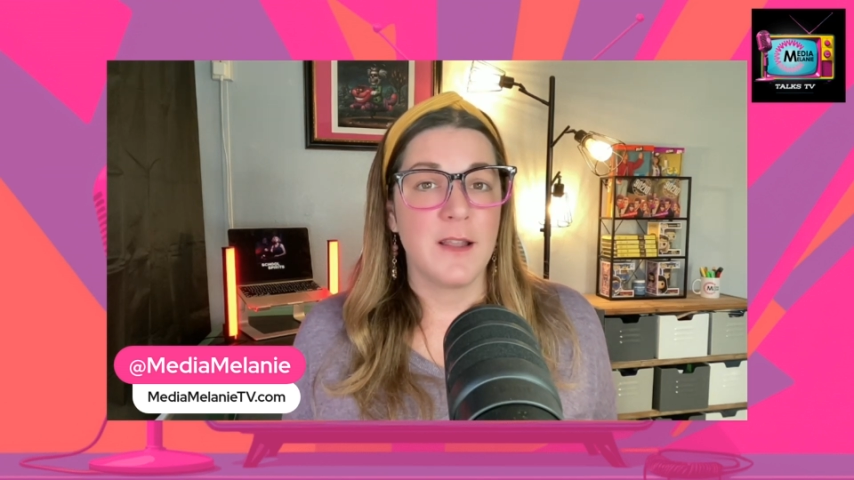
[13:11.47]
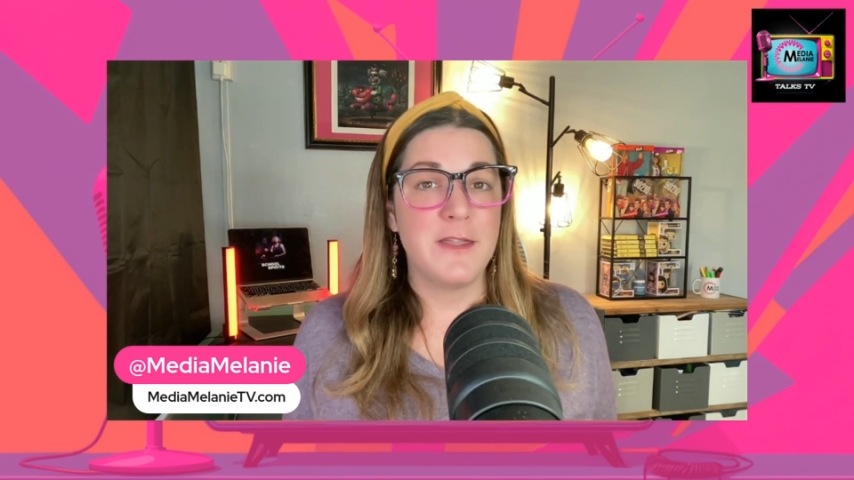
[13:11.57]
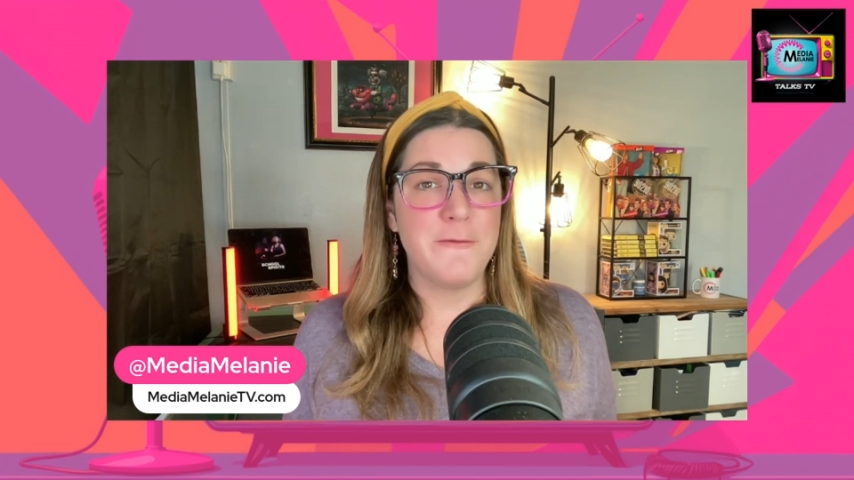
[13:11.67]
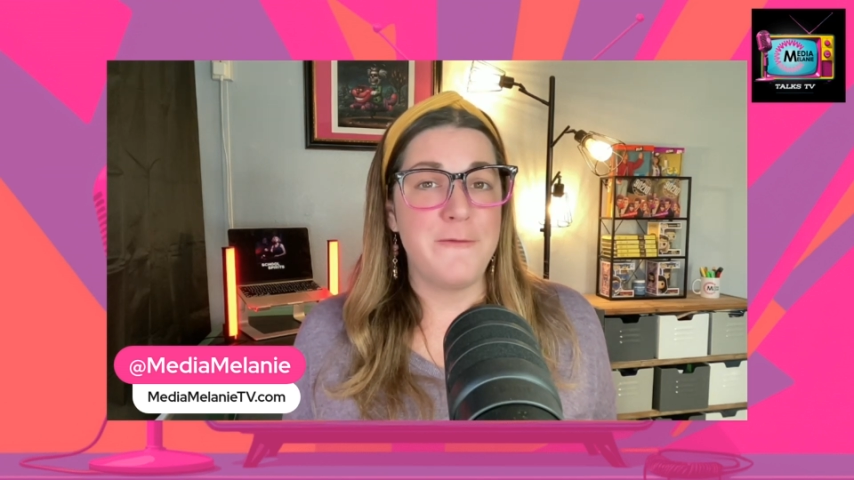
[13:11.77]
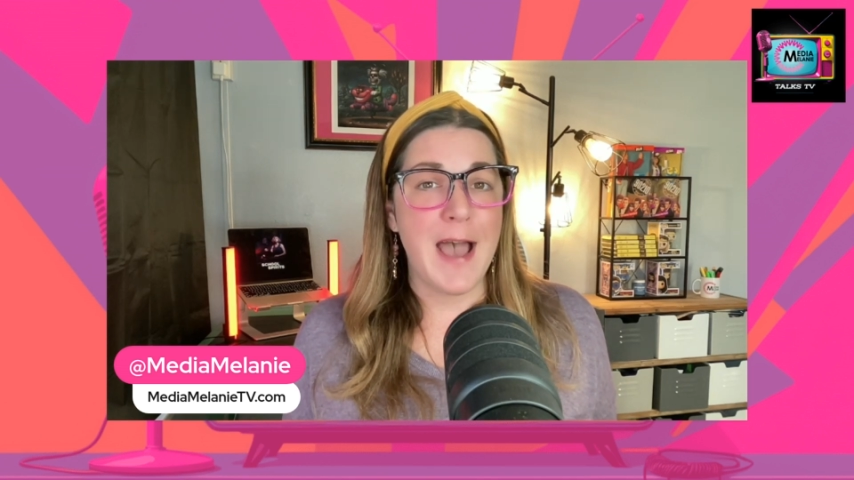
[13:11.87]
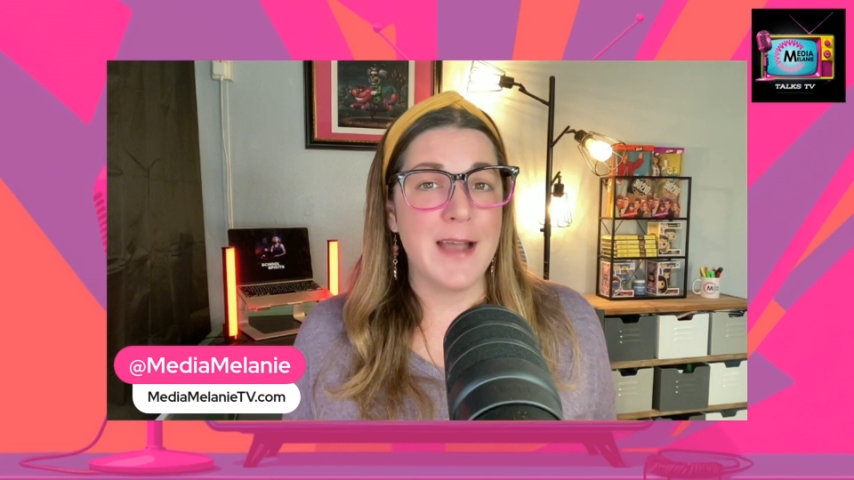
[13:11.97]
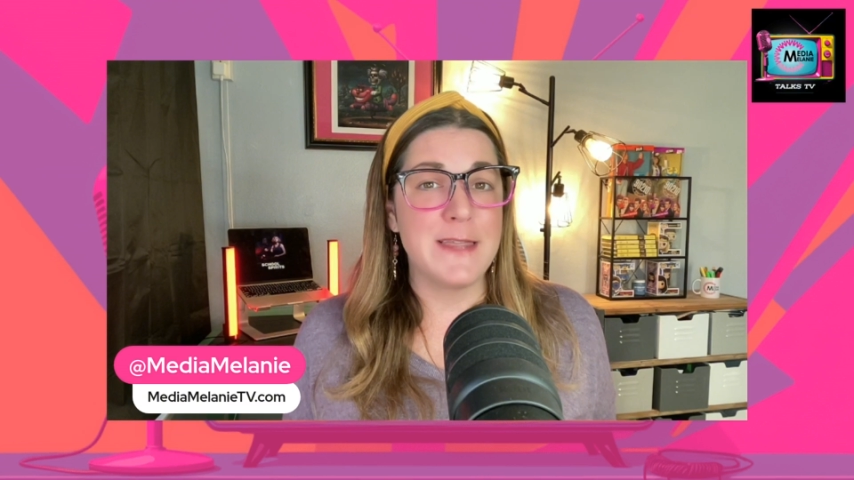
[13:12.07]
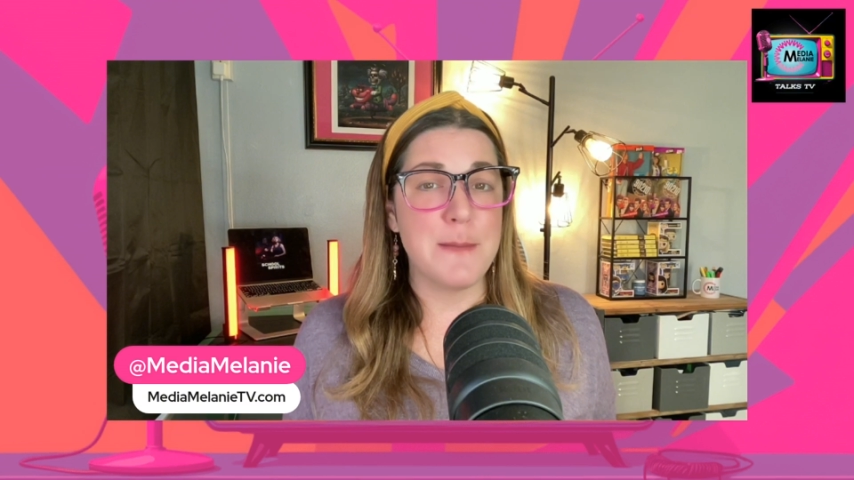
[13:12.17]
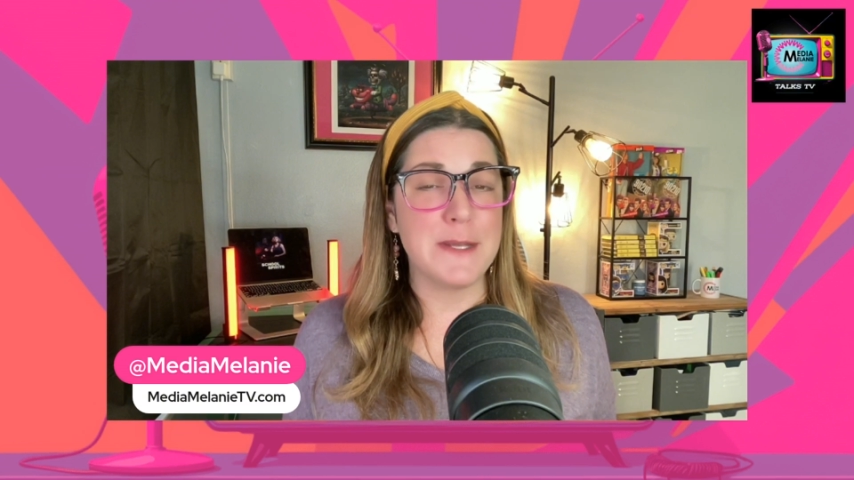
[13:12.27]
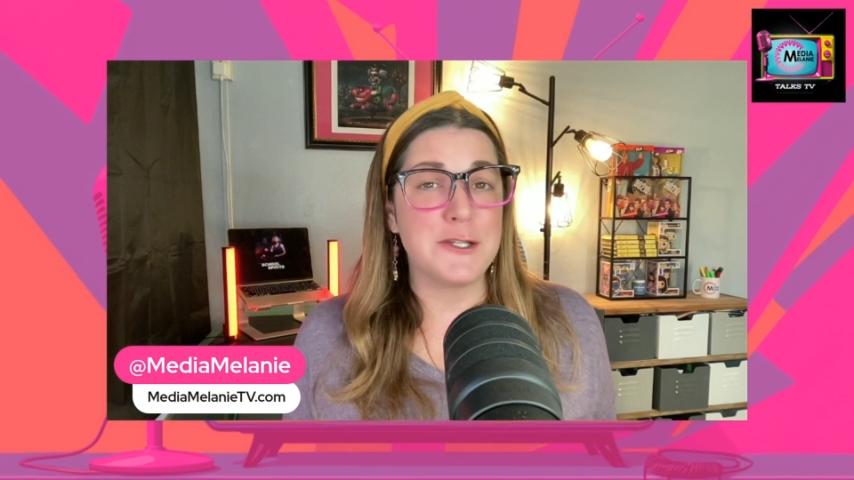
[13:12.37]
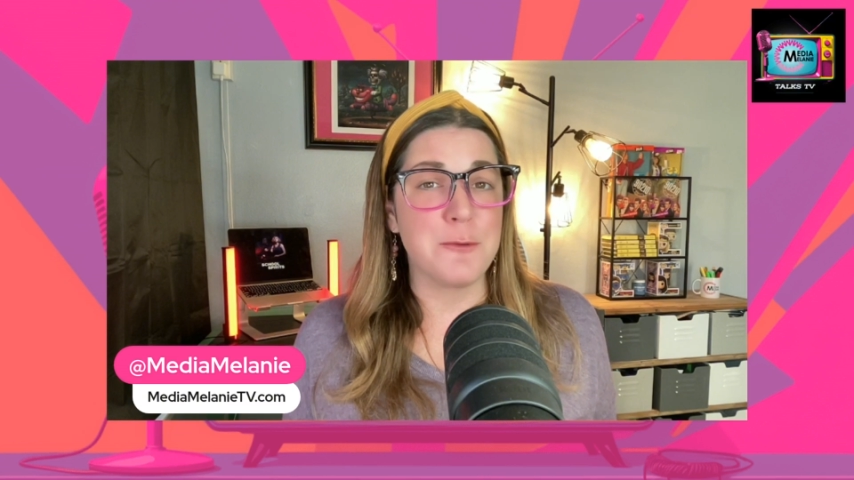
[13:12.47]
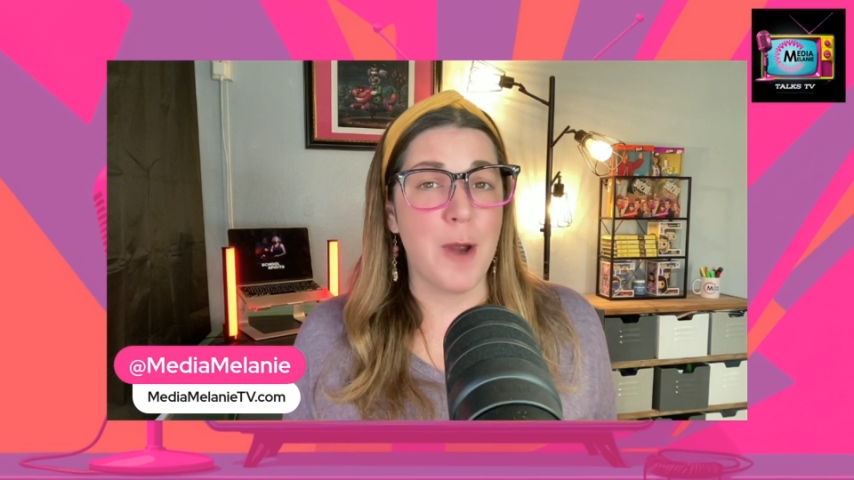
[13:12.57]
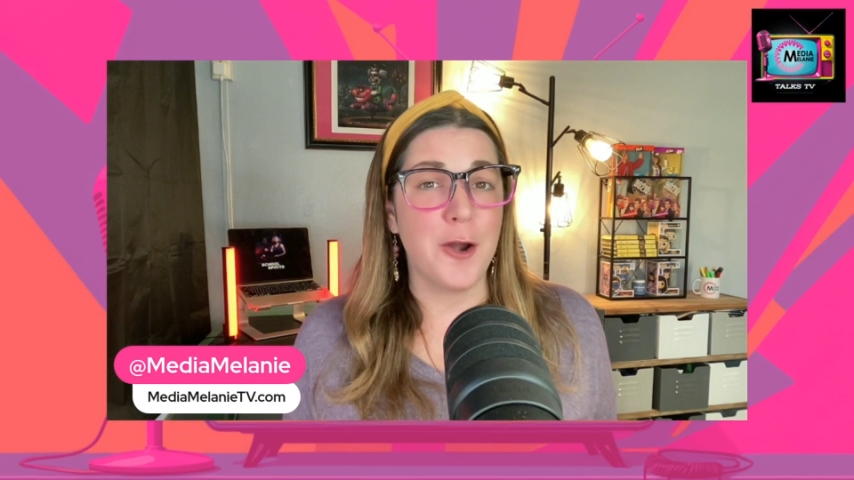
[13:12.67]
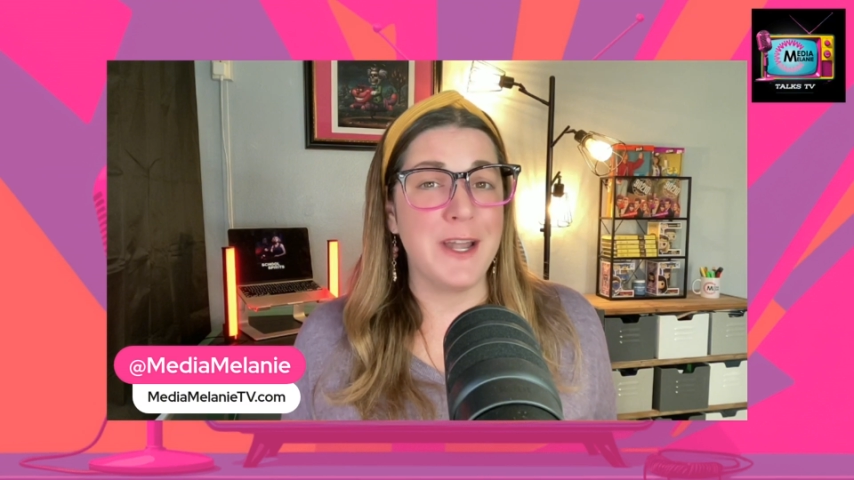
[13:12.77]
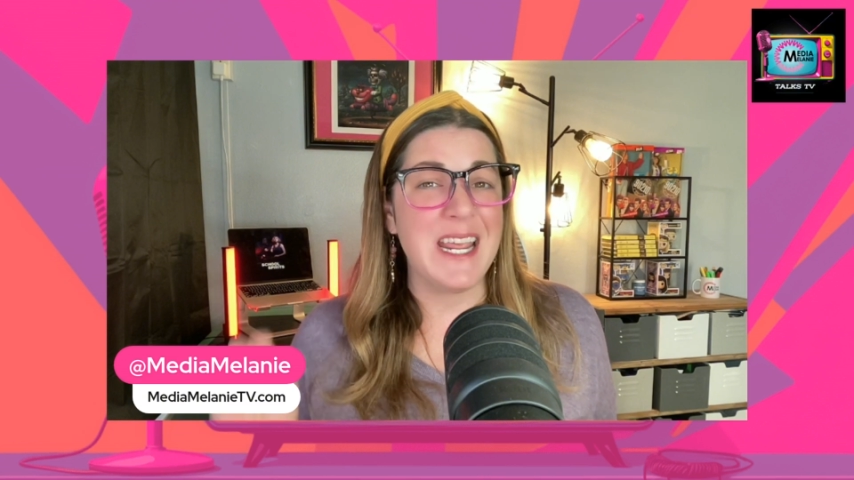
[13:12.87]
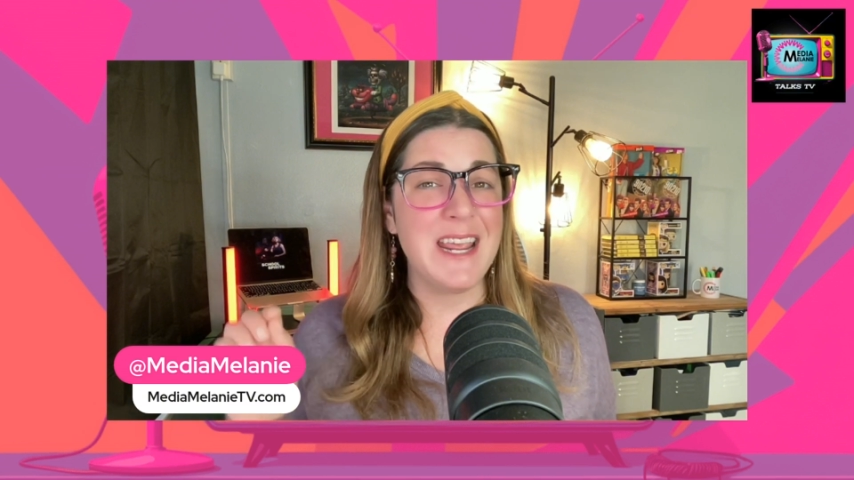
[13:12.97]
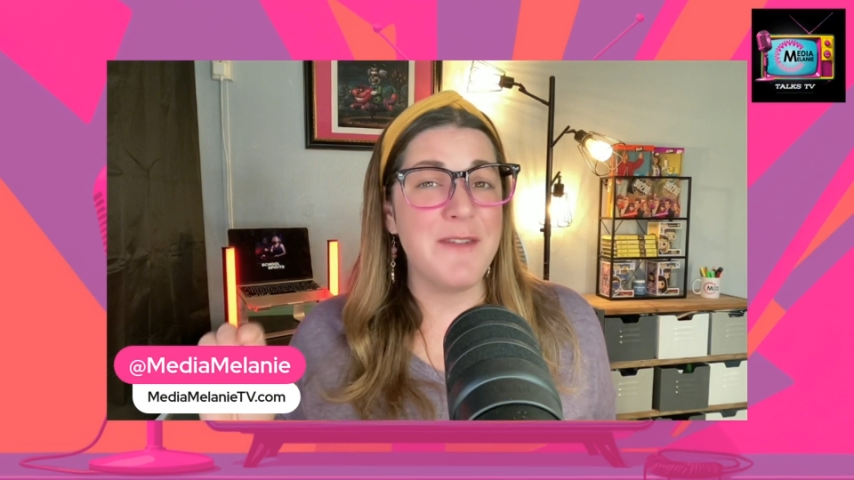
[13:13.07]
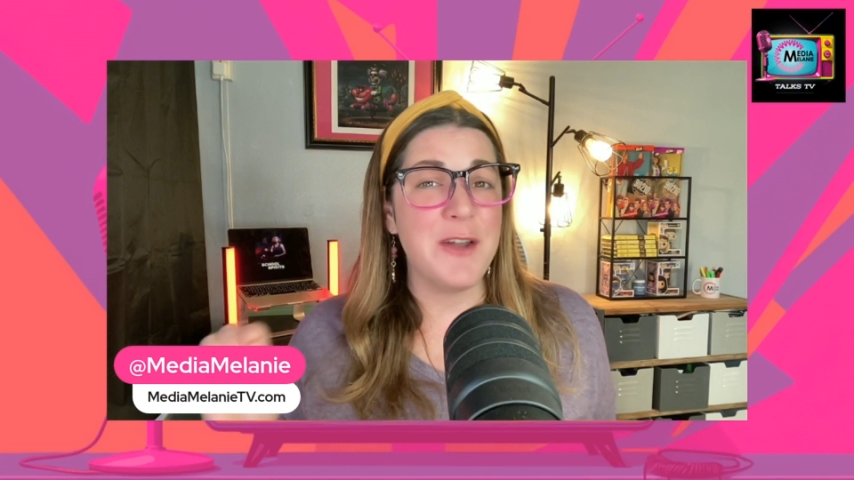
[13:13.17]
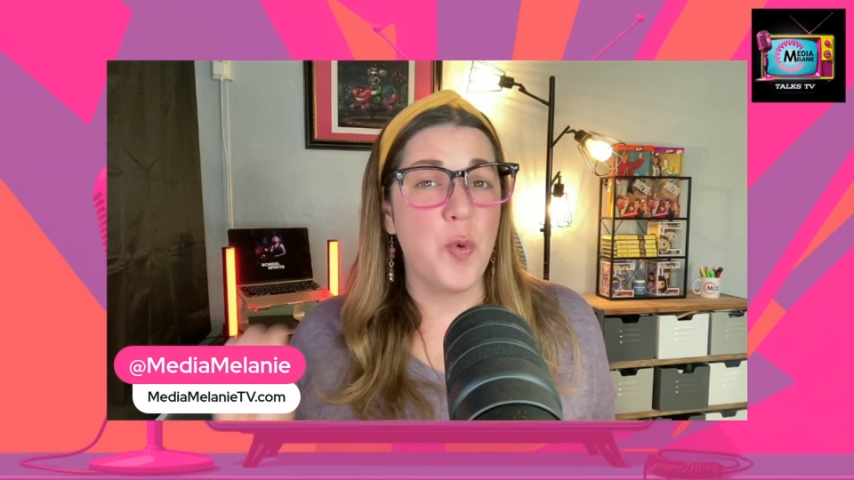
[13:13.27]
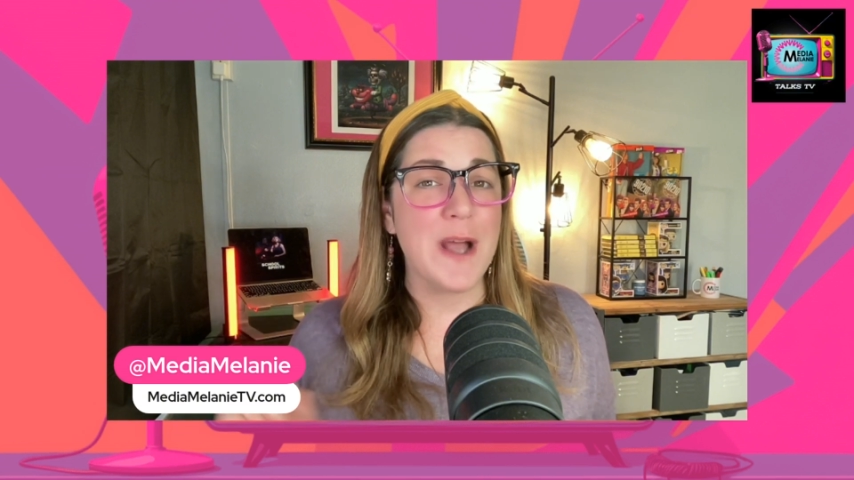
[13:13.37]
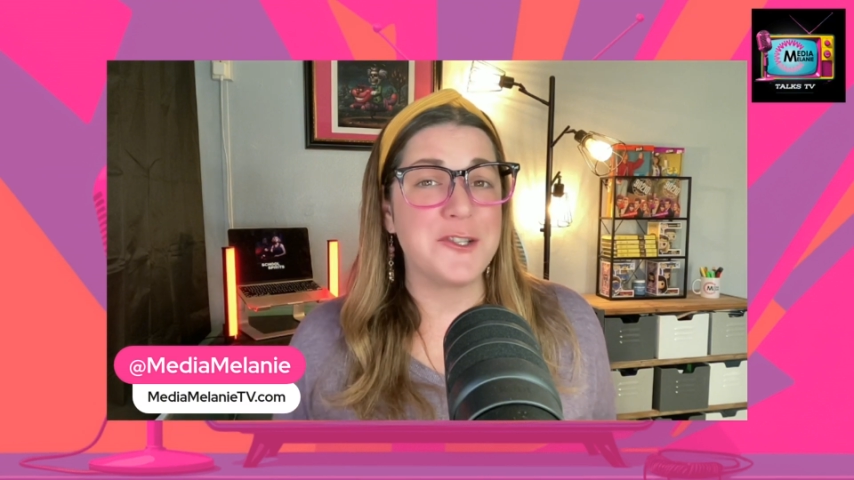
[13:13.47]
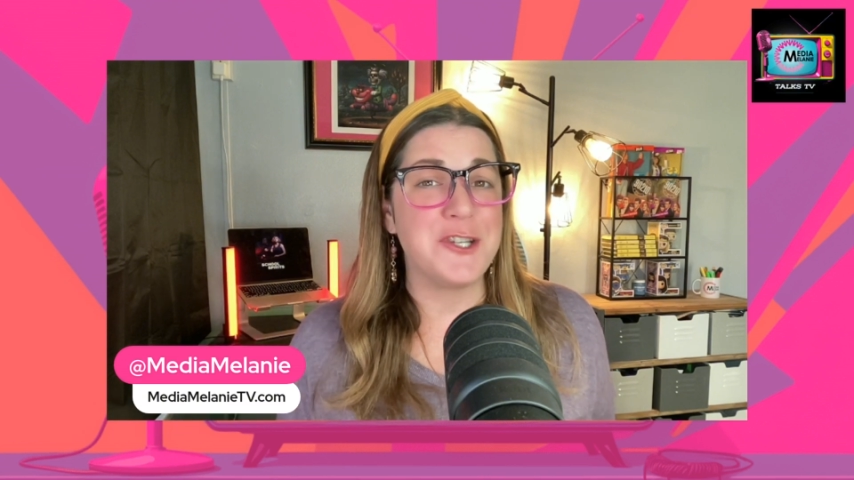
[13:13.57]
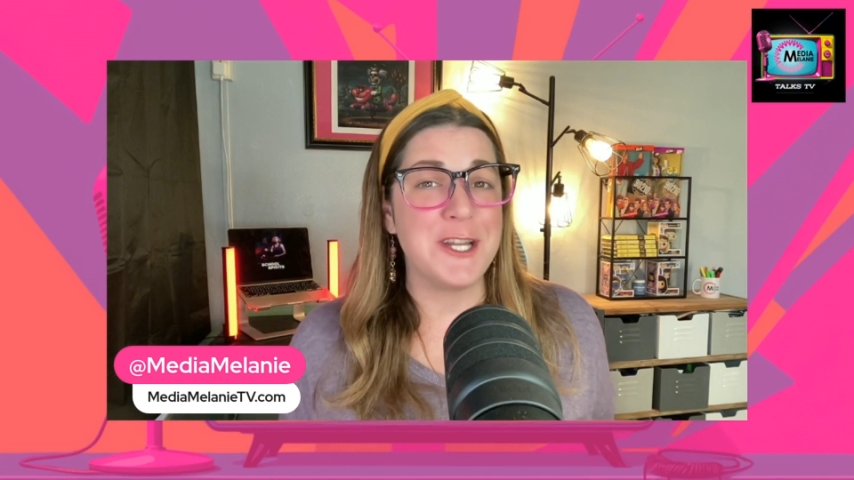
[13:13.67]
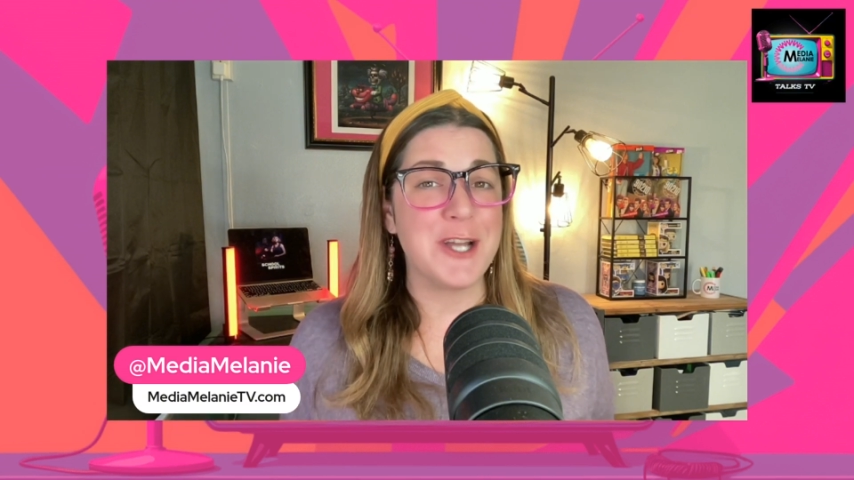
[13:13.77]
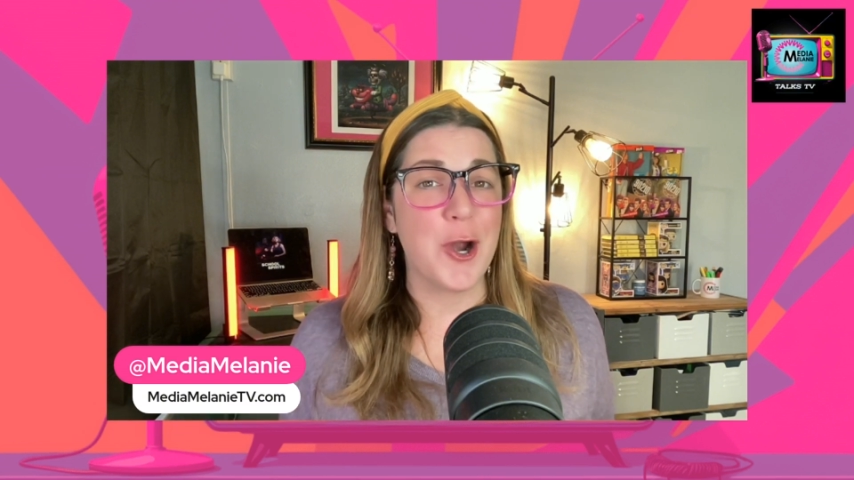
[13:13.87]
The fact that Mr. Martin even questioned